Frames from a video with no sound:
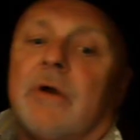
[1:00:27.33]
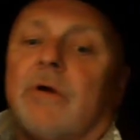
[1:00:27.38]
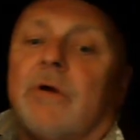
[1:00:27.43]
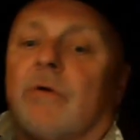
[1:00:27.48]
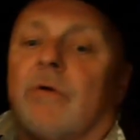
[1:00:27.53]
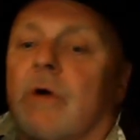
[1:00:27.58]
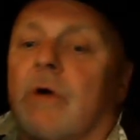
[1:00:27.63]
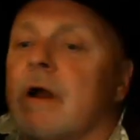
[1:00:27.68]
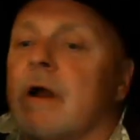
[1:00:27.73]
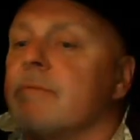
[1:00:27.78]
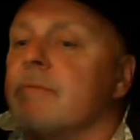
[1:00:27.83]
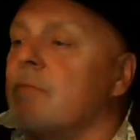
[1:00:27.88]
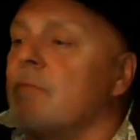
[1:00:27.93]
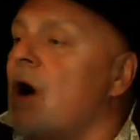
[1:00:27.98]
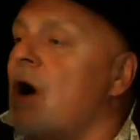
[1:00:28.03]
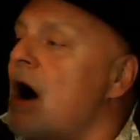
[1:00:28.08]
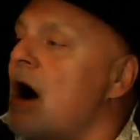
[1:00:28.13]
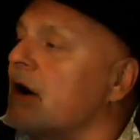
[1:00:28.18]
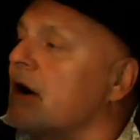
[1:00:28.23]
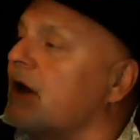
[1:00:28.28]
What
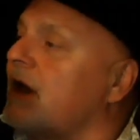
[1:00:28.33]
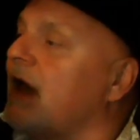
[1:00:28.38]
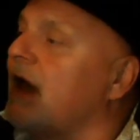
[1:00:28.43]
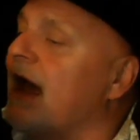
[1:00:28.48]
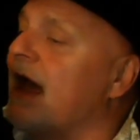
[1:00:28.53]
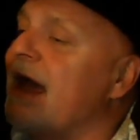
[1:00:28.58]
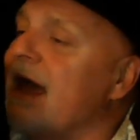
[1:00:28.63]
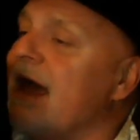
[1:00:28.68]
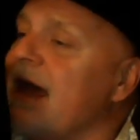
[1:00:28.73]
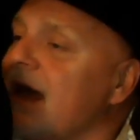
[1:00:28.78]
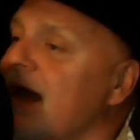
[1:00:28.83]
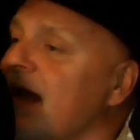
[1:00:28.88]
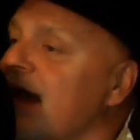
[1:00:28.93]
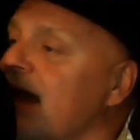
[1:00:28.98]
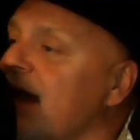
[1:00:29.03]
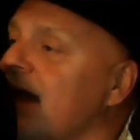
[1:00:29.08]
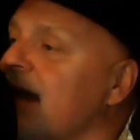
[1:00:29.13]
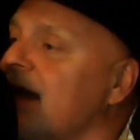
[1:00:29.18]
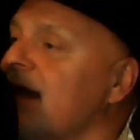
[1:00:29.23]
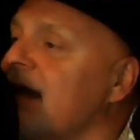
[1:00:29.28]
more
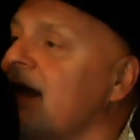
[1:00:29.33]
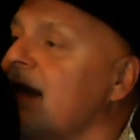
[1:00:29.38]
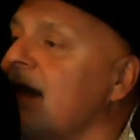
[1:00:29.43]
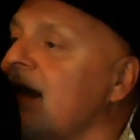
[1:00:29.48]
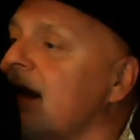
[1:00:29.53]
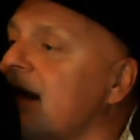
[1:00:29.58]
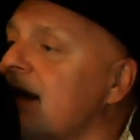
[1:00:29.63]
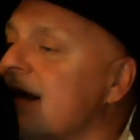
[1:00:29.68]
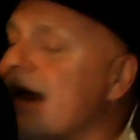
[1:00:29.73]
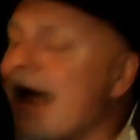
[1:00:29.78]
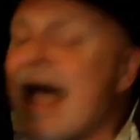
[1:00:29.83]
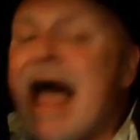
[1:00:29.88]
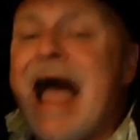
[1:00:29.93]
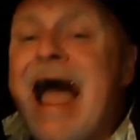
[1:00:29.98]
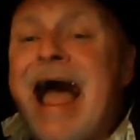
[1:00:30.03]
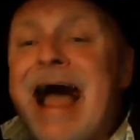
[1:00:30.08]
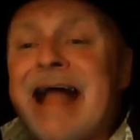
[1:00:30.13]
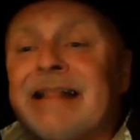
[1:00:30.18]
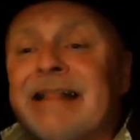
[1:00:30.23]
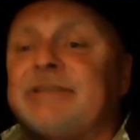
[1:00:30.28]
can
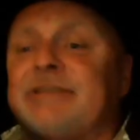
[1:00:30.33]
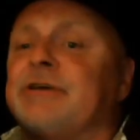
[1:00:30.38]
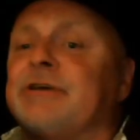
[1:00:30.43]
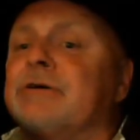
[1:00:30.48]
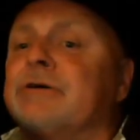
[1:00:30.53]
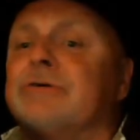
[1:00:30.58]
I do?